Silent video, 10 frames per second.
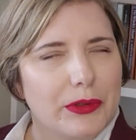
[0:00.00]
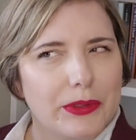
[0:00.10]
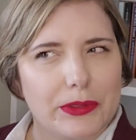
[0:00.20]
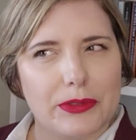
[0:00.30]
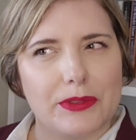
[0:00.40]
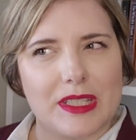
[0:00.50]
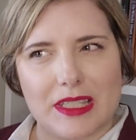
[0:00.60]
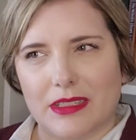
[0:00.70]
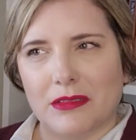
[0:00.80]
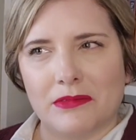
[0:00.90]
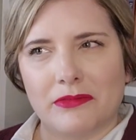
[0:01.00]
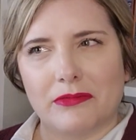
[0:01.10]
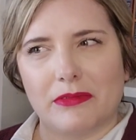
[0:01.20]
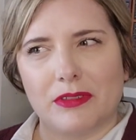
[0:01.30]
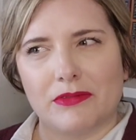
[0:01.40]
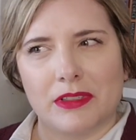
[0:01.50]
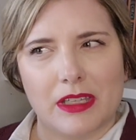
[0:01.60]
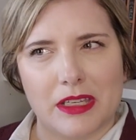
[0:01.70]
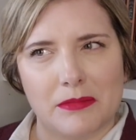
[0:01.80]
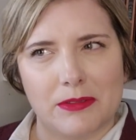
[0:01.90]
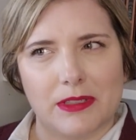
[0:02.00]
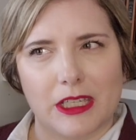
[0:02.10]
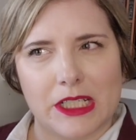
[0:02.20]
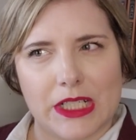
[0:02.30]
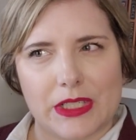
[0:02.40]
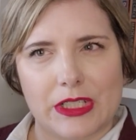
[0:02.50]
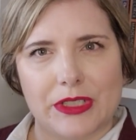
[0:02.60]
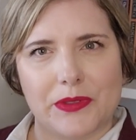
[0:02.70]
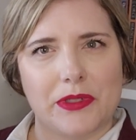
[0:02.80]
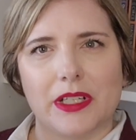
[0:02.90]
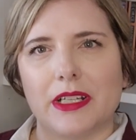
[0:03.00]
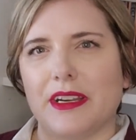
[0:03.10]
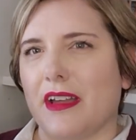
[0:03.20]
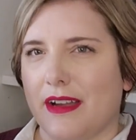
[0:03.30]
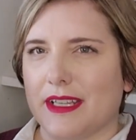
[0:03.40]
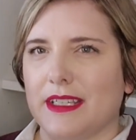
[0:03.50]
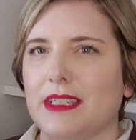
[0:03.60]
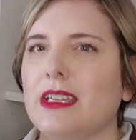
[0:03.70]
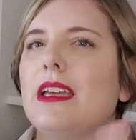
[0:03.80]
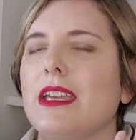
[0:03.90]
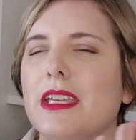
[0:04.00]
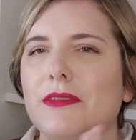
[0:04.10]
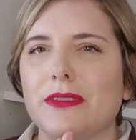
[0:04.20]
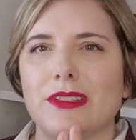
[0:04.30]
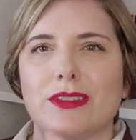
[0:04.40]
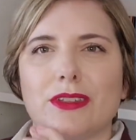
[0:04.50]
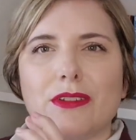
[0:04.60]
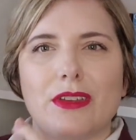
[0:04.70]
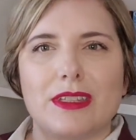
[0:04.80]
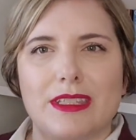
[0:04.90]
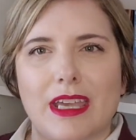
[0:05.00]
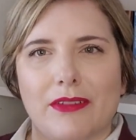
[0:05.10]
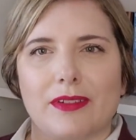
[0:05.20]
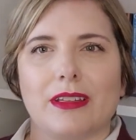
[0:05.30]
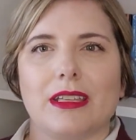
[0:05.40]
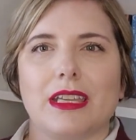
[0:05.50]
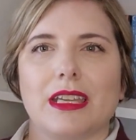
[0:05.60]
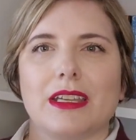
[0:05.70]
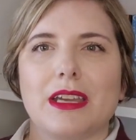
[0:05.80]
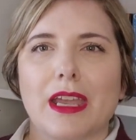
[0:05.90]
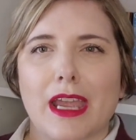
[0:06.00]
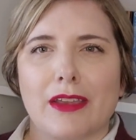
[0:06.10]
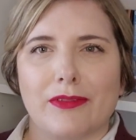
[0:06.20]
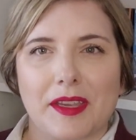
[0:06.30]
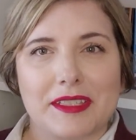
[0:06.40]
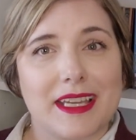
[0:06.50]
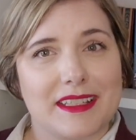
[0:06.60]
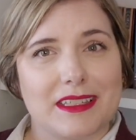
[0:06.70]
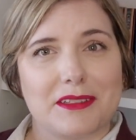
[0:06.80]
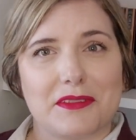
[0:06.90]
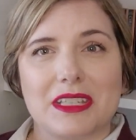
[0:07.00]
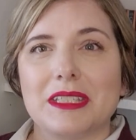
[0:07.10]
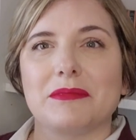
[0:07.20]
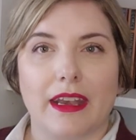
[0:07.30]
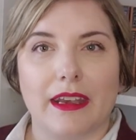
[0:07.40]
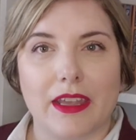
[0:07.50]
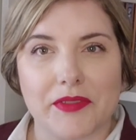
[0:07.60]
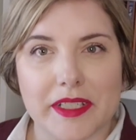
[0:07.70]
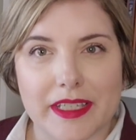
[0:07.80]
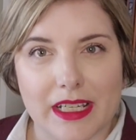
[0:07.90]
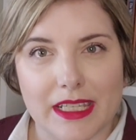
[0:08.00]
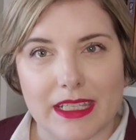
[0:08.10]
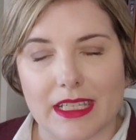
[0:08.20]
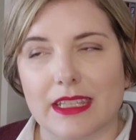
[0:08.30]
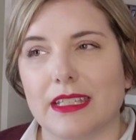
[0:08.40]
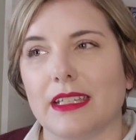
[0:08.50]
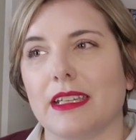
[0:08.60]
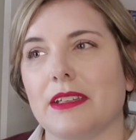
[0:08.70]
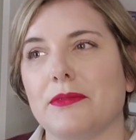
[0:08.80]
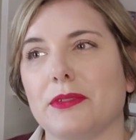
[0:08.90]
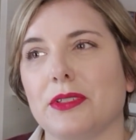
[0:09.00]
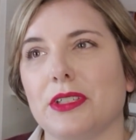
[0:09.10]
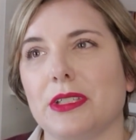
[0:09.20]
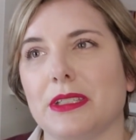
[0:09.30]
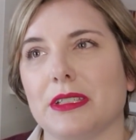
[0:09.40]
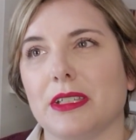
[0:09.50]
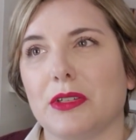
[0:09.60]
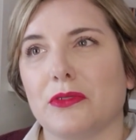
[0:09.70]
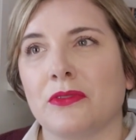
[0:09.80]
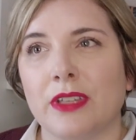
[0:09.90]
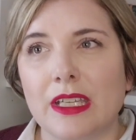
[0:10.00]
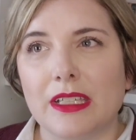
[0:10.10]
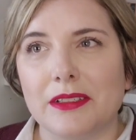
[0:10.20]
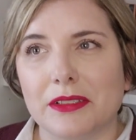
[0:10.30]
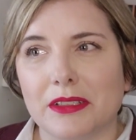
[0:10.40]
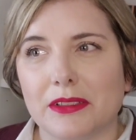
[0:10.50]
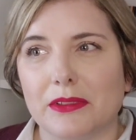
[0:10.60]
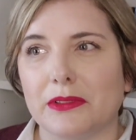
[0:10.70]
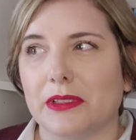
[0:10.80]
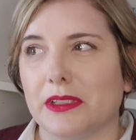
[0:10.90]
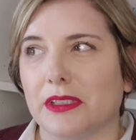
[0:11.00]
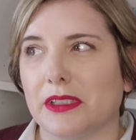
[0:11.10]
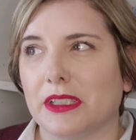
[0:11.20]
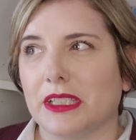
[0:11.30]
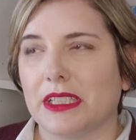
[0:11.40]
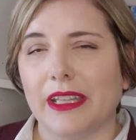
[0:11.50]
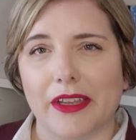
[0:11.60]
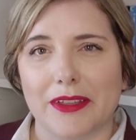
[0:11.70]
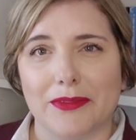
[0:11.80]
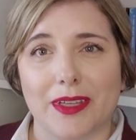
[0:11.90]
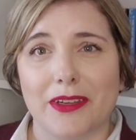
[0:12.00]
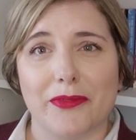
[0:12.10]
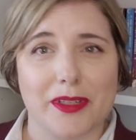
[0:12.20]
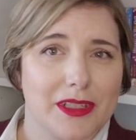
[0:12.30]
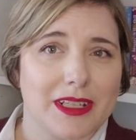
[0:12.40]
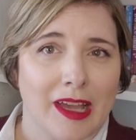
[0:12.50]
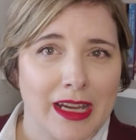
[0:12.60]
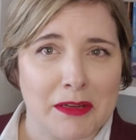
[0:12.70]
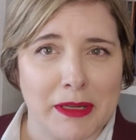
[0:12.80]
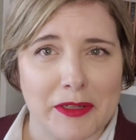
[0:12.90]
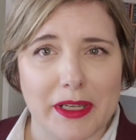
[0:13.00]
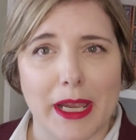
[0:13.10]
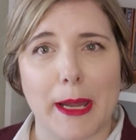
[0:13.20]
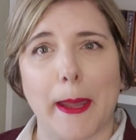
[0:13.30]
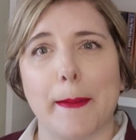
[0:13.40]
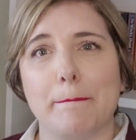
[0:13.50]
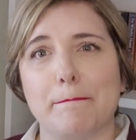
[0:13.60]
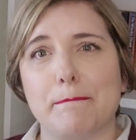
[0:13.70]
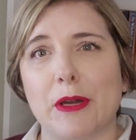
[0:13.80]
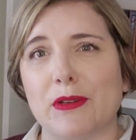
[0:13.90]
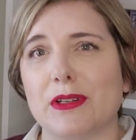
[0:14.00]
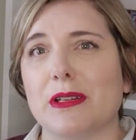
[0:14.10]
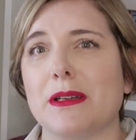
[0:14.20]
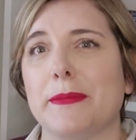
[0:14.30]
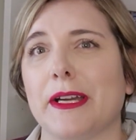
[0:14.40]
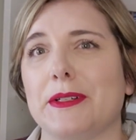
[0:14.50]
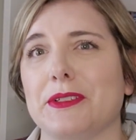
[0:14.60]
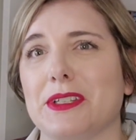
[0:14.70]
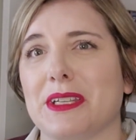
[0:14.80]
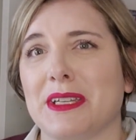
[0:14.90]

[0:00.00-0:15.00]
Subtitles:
who is still a reliable character or not. It was definitely a fantastic read. Never did I think that I would read or love and want to talk about a book about